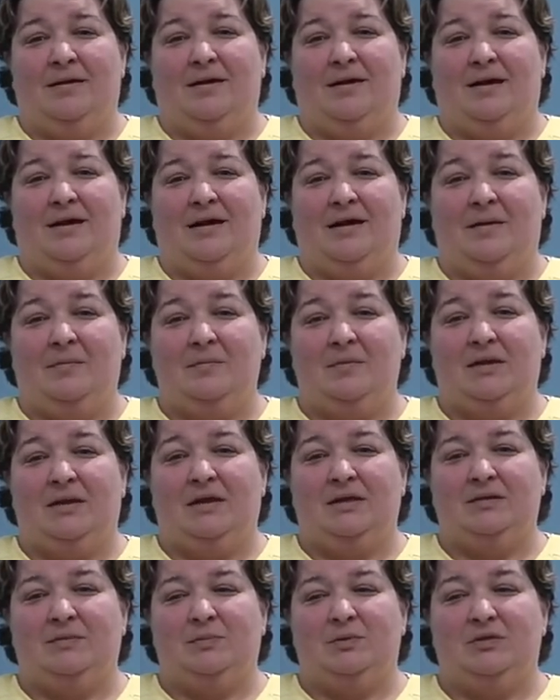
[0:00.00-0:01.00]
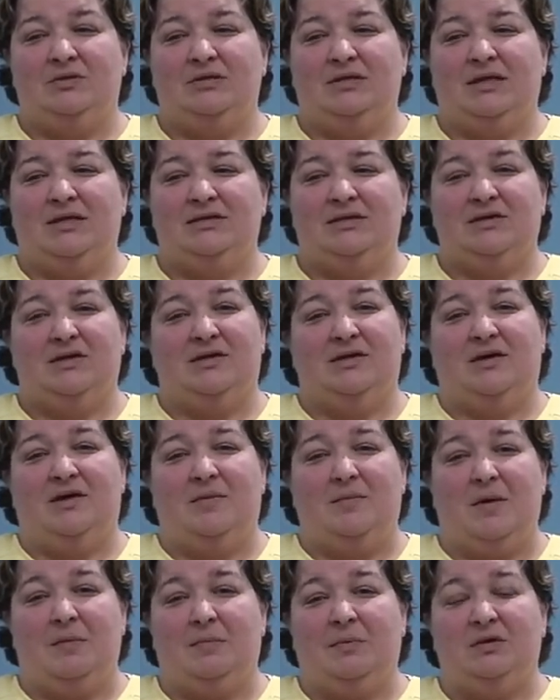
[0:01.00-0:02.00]
The next person that's going to
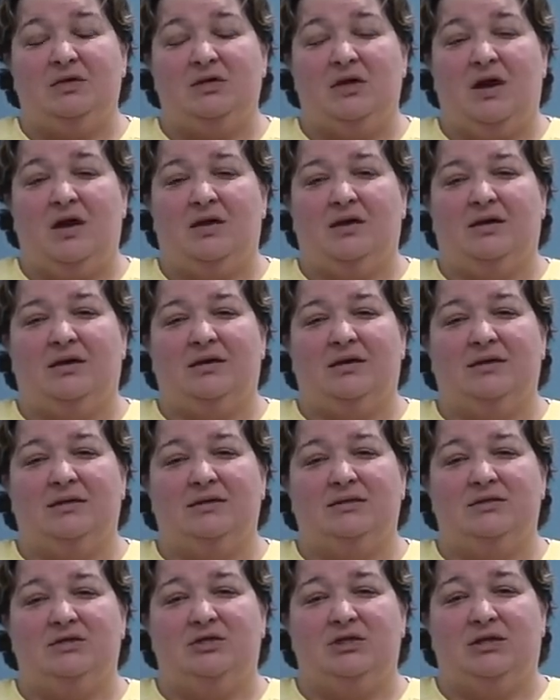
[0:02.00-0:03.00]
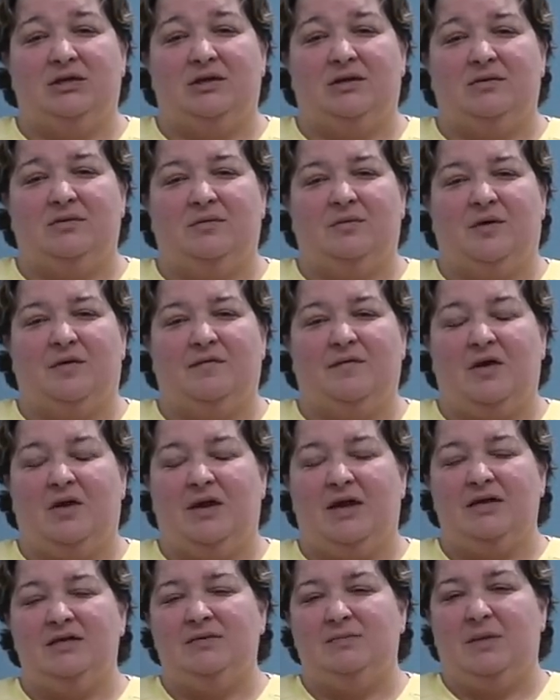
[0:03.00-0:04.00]
come up and talk is Gina, one of our case